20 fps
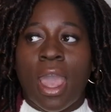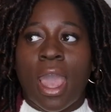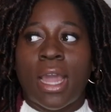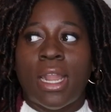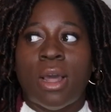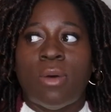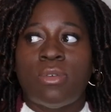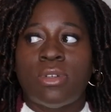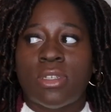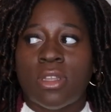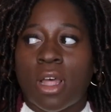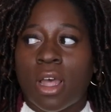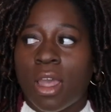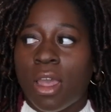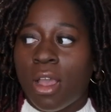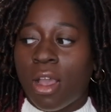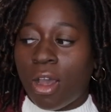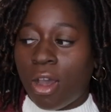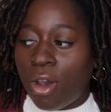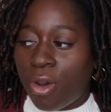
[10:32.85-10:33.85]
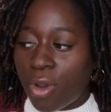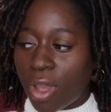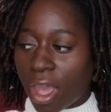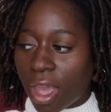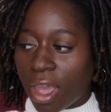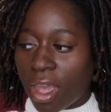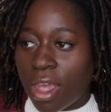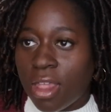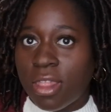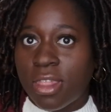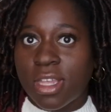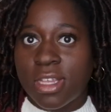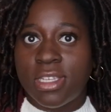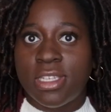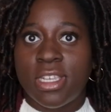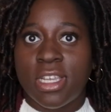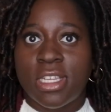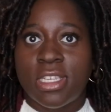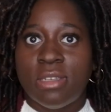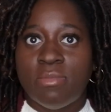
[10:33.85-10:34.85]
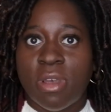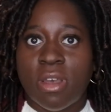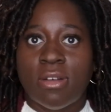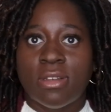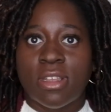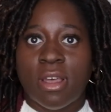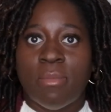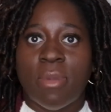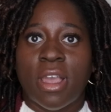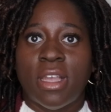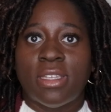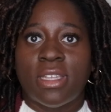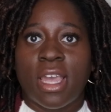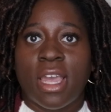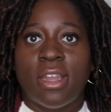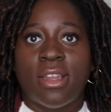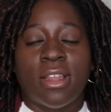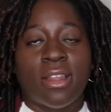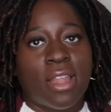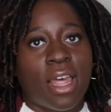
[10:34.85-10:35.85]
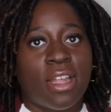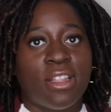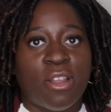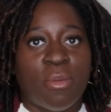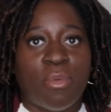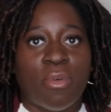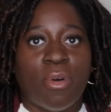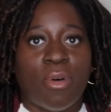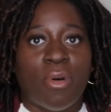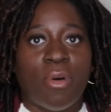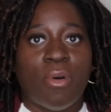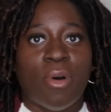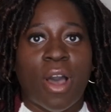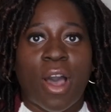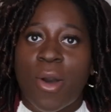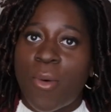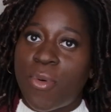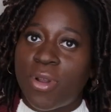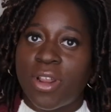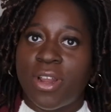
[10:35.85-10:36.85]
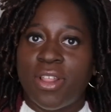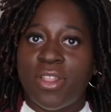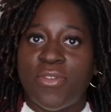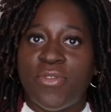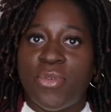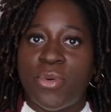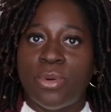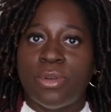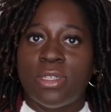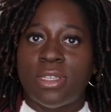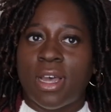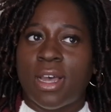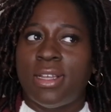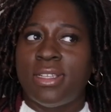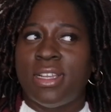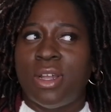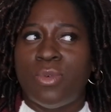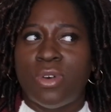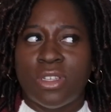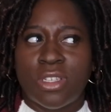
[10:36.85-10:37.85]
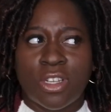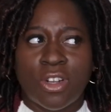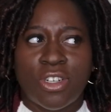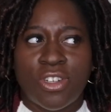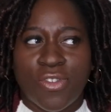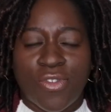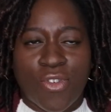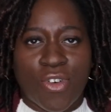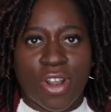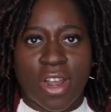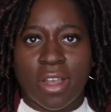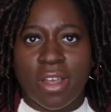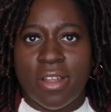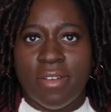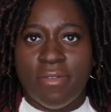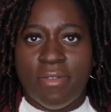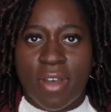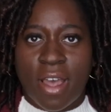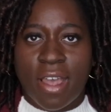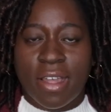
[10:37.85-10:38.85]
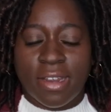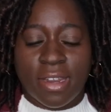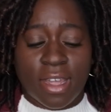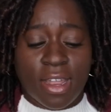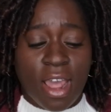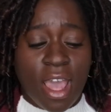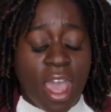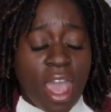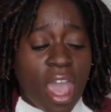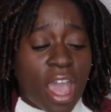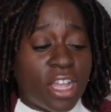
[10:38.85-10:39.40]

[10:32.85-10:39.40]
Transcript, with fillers: And I was like, okay, this scent smells amazing and delectable. I want it in the full size and I went searching for it and I couldn't find it.